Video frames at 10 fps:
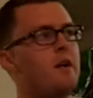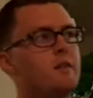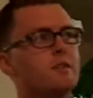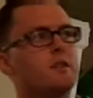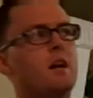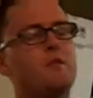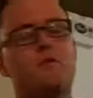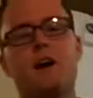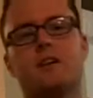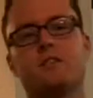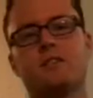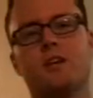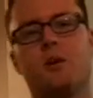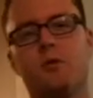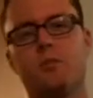There's a lot of factors that
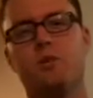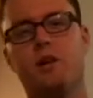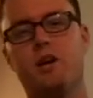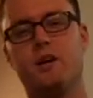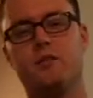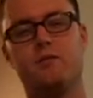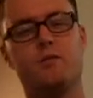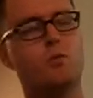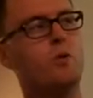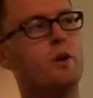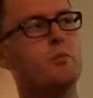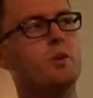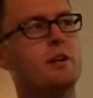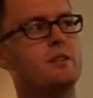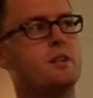come into play of where your
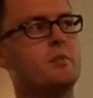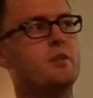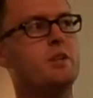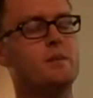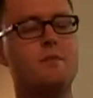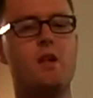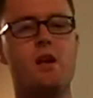plane's going to be.